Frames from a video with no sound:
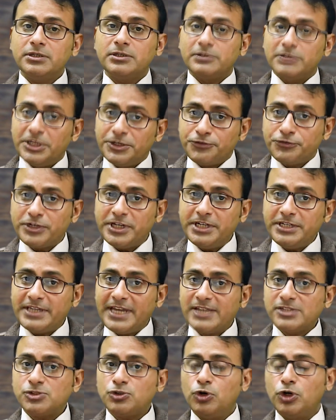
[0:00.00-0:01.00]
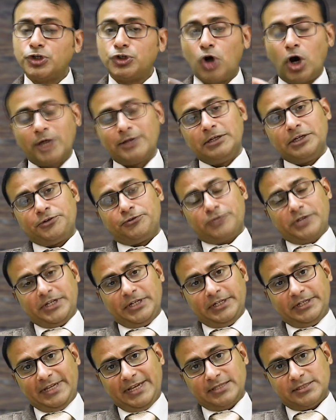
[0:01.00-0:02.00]
literary text or
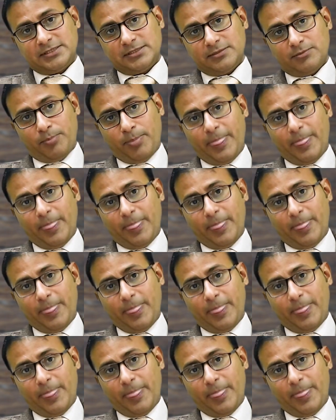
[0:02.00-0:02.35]
non-literary text.